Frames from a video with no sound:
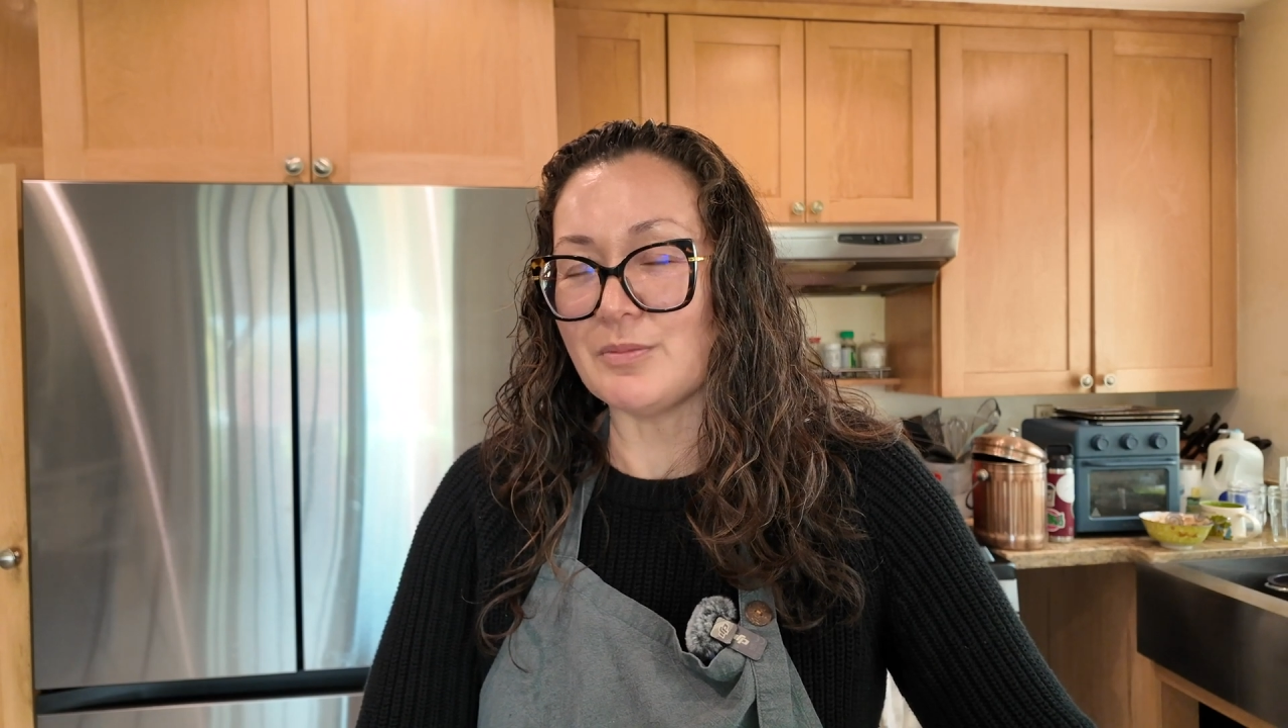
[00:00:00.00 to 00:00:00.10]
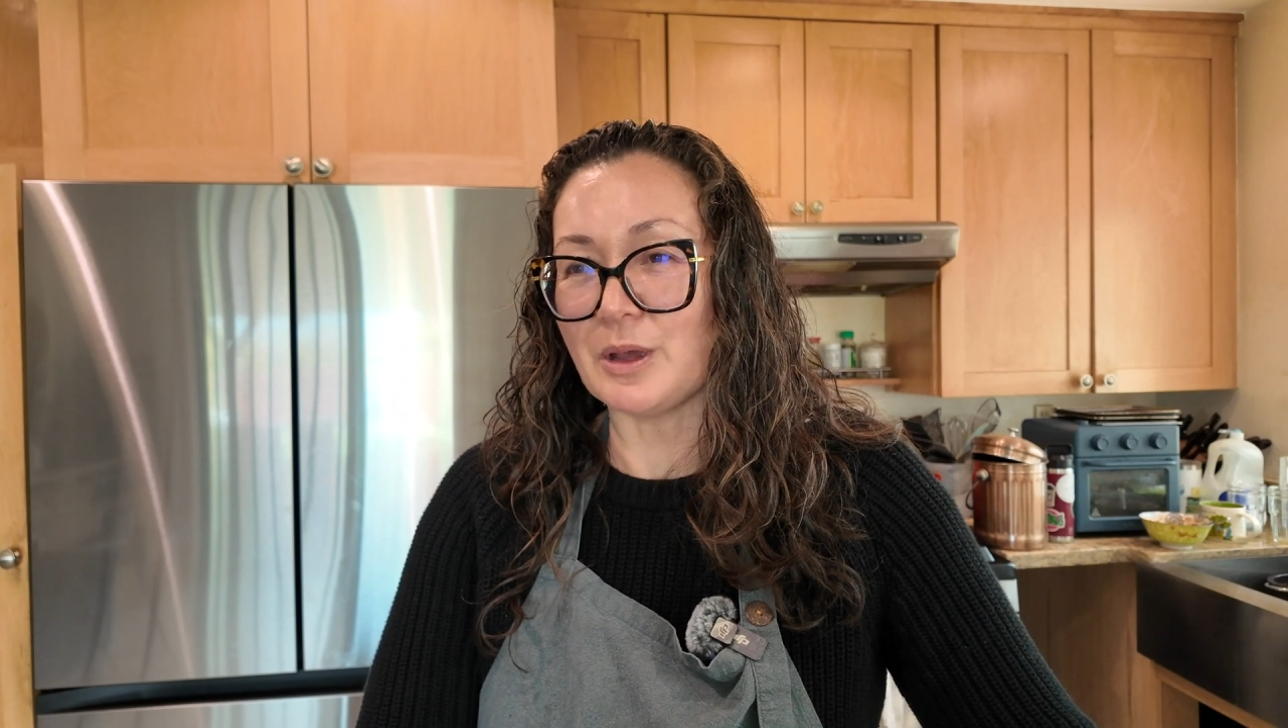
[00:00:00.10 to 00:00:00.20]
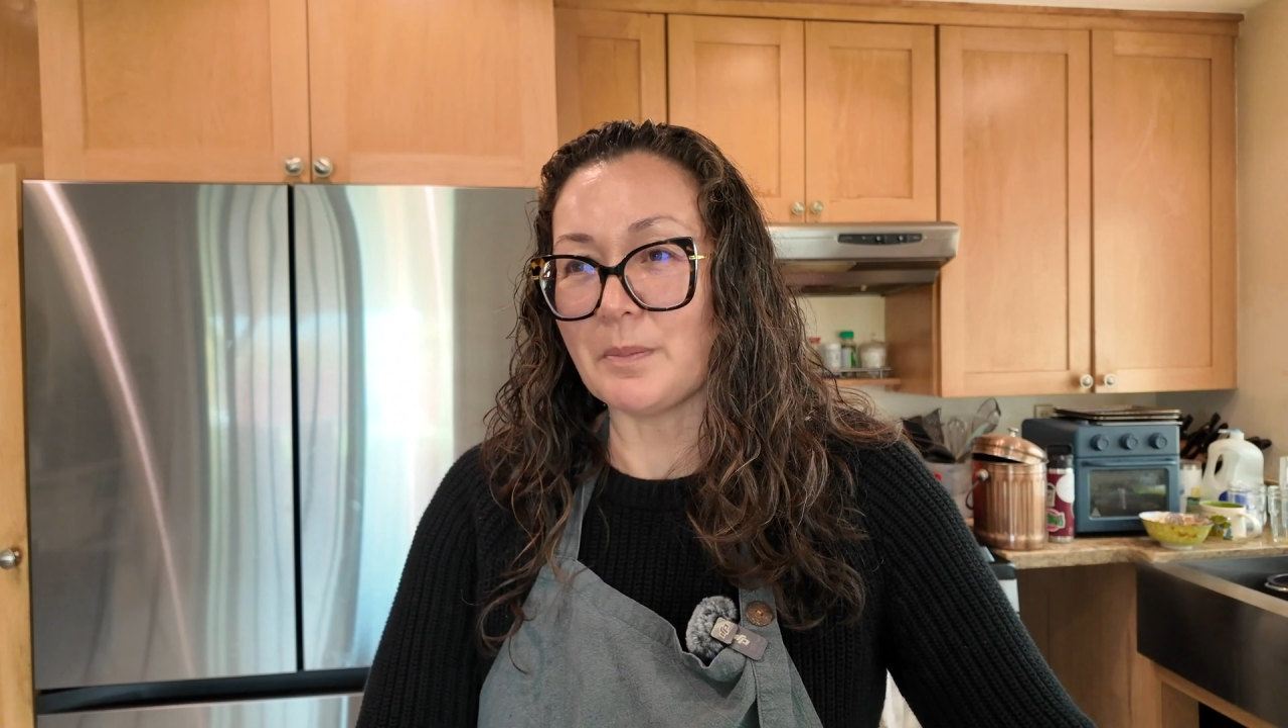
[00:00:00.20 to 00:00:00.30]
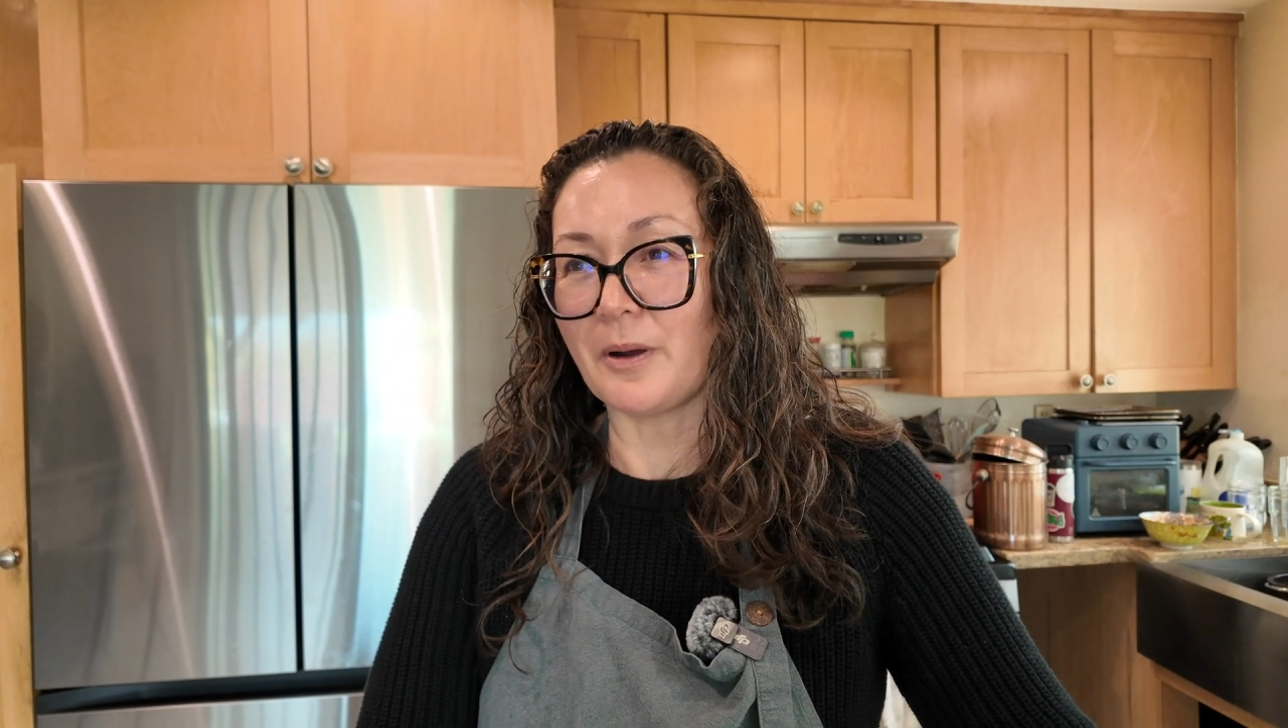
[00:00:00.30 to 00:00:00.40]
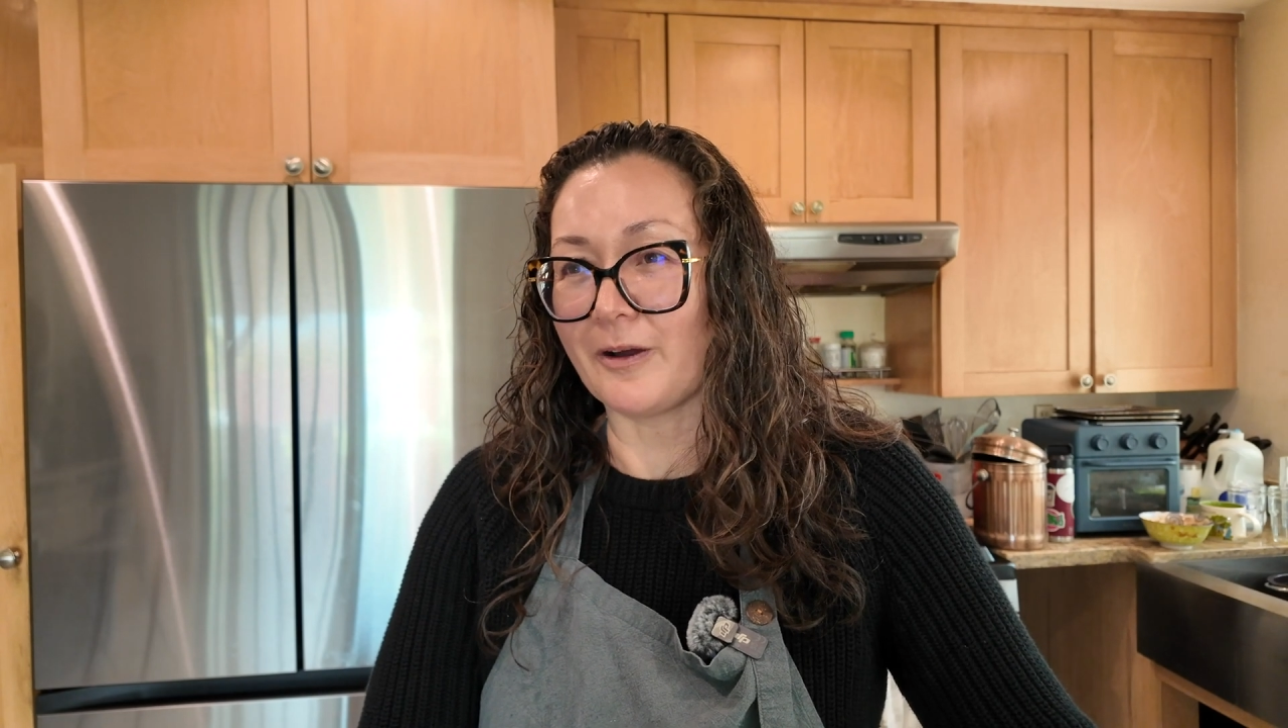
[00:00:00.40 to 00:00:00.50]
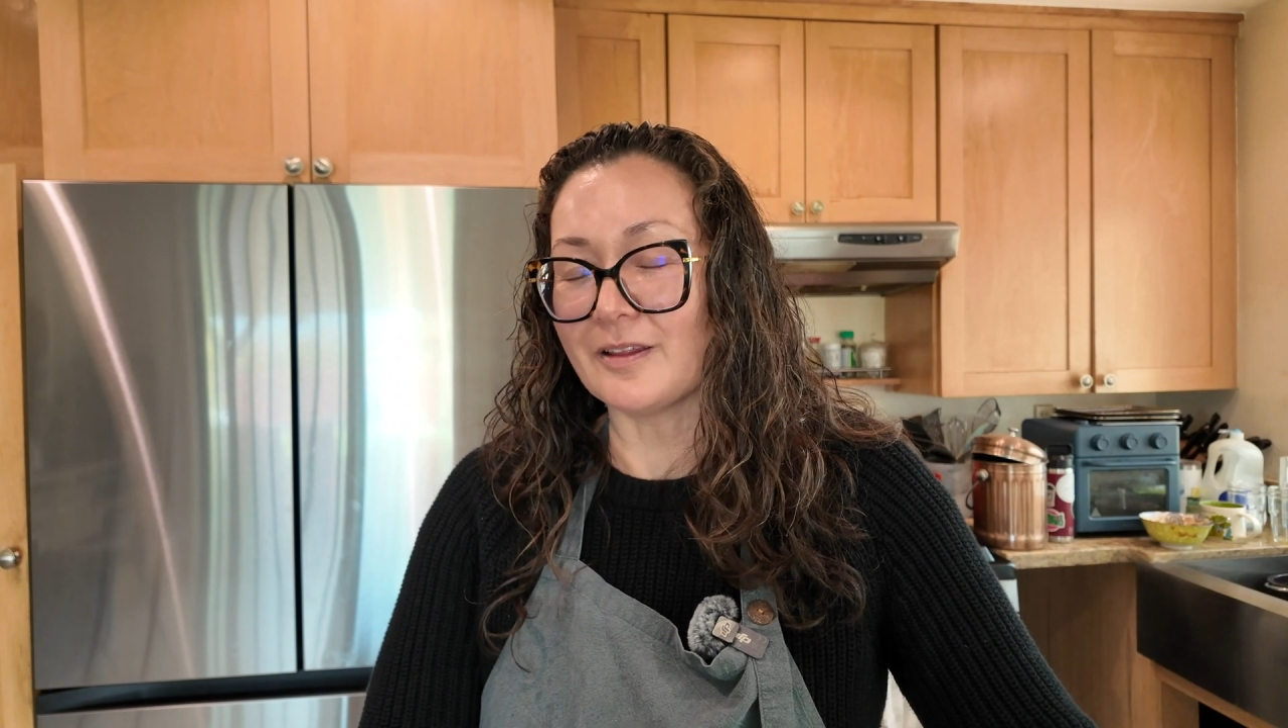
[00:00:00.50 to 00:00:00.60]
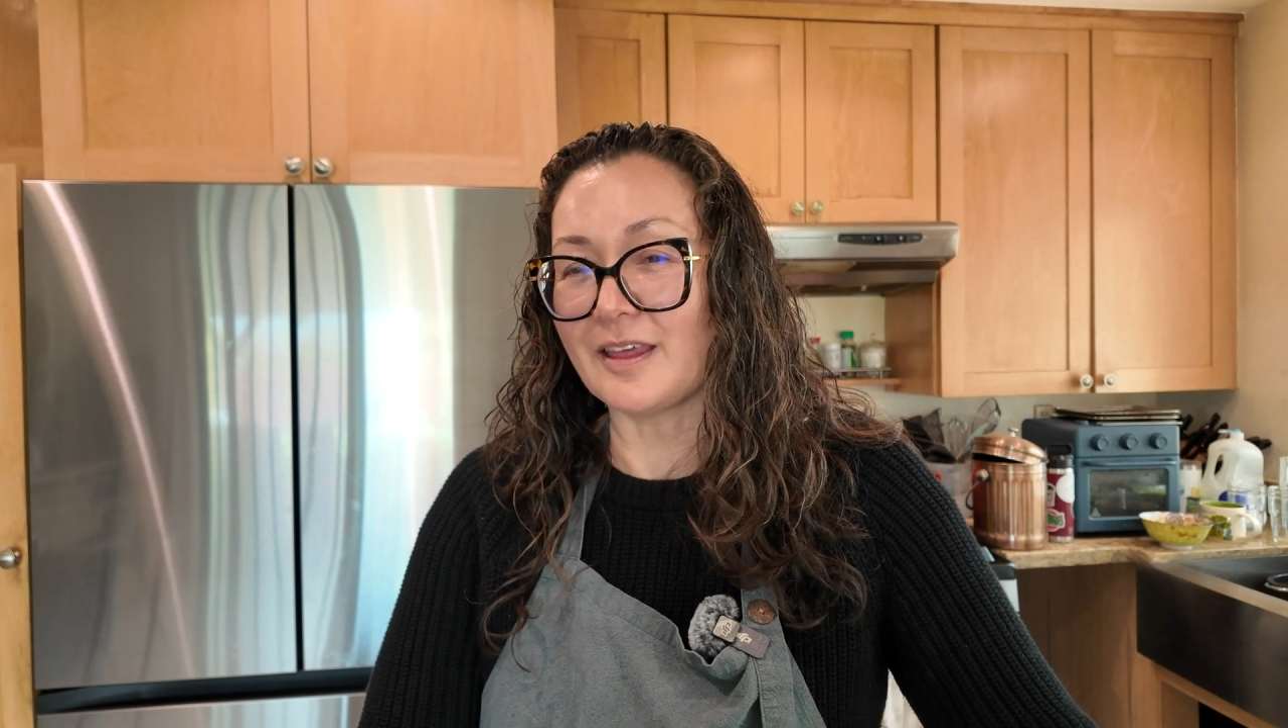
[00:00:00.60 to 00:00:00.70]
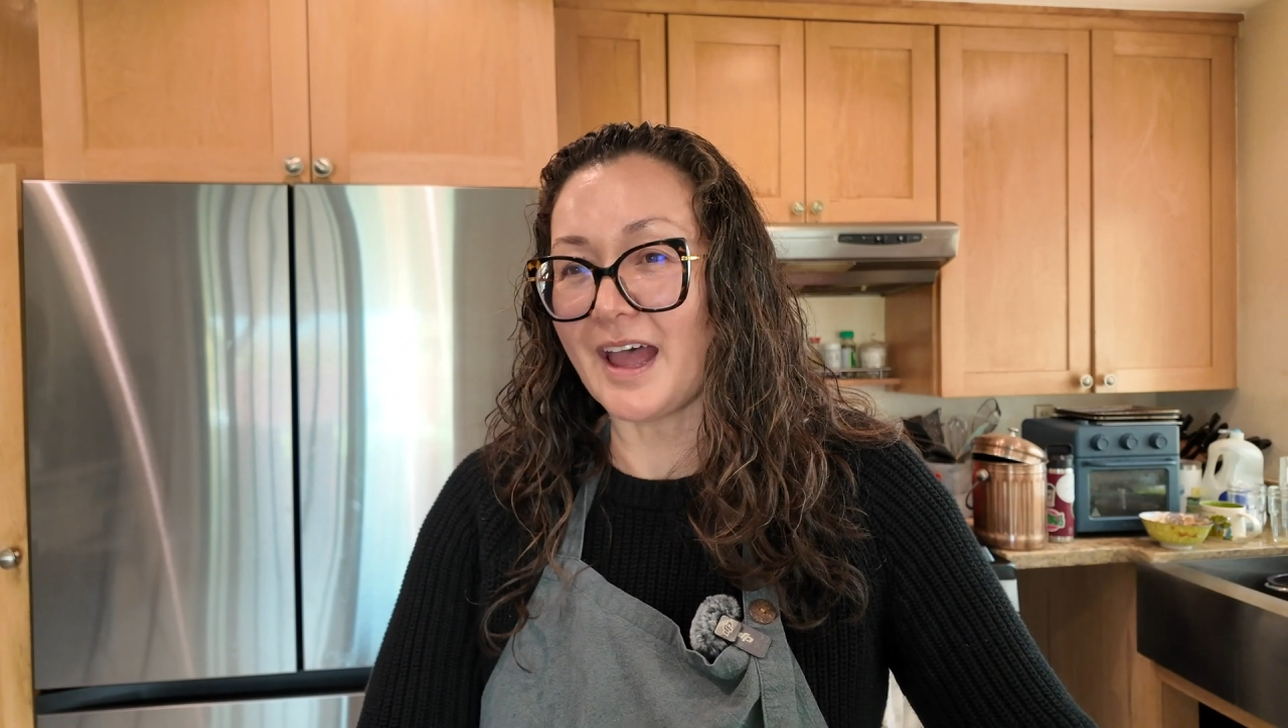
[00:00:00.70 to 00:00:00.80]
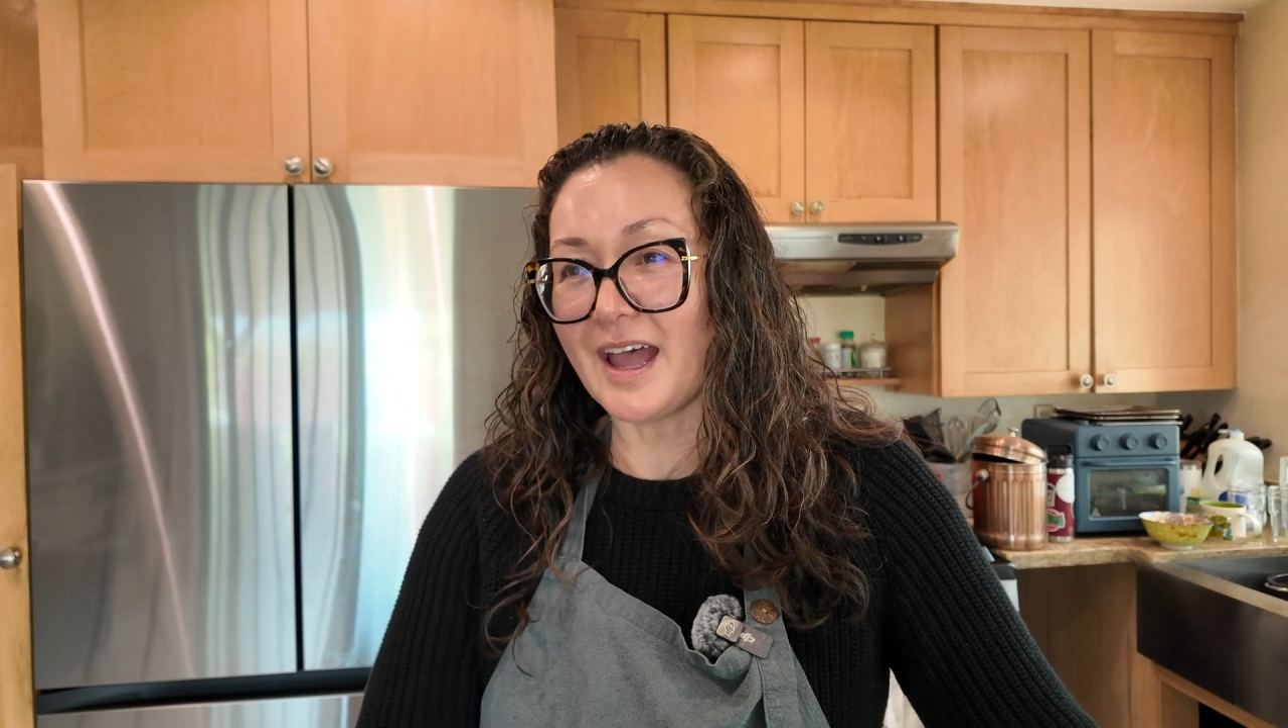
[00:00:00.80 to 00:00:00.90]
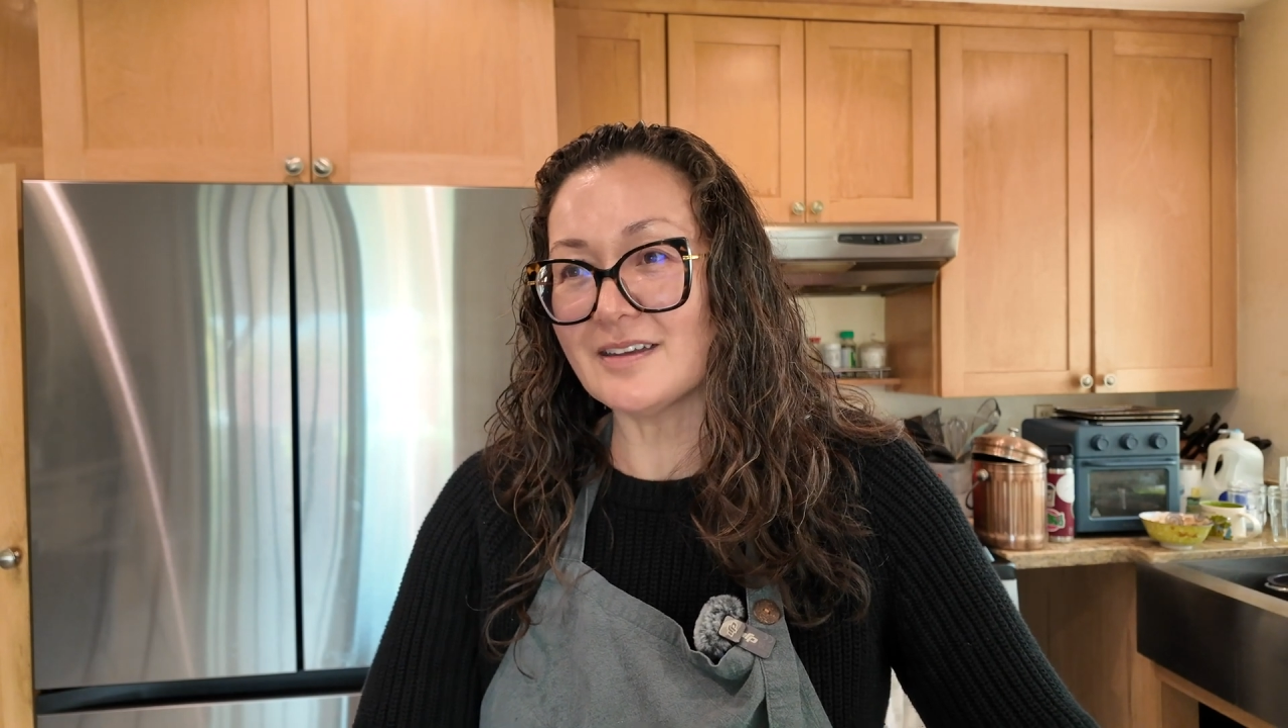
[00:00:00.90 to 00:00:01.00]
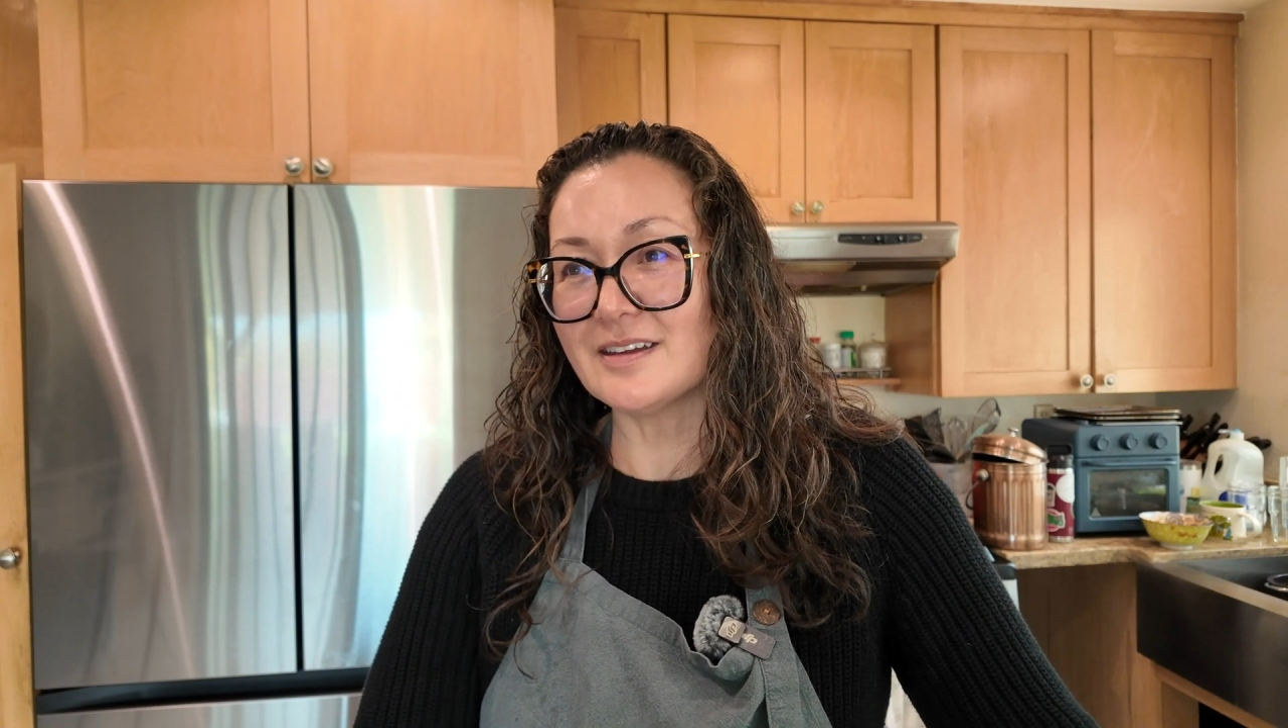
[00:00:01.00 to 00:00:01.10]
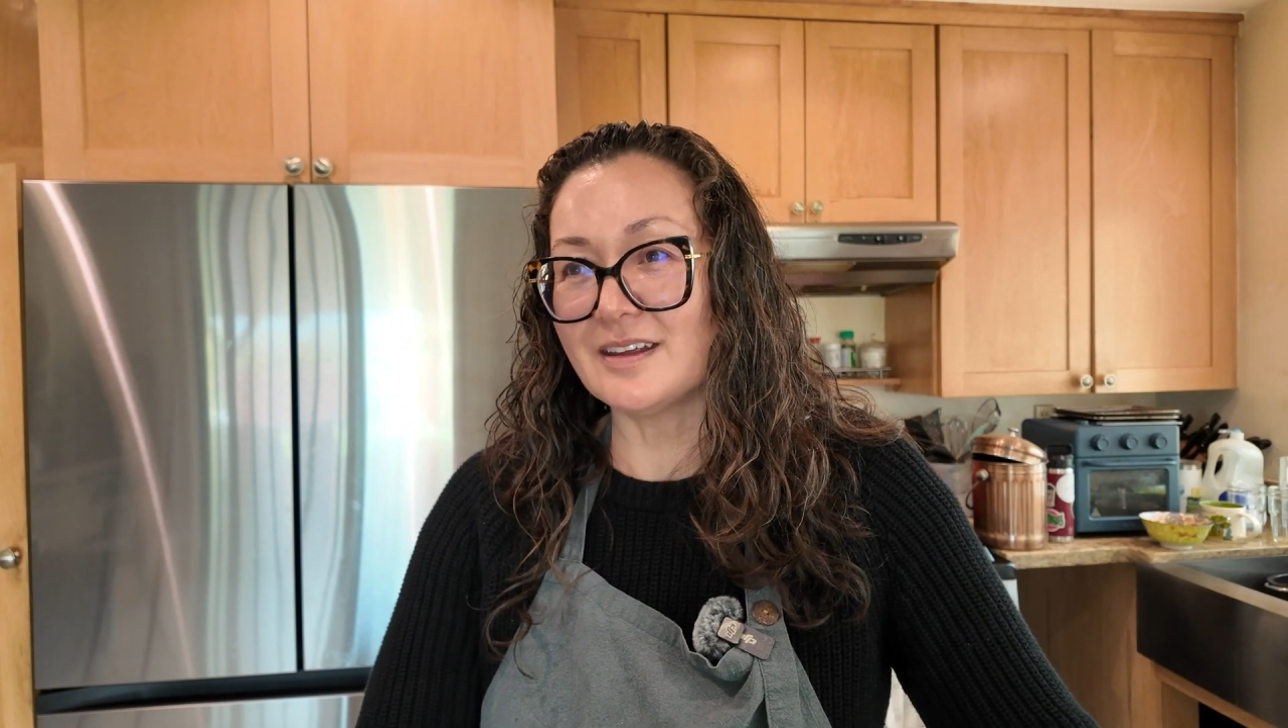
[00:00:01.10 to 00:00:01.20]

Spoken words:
a part of that.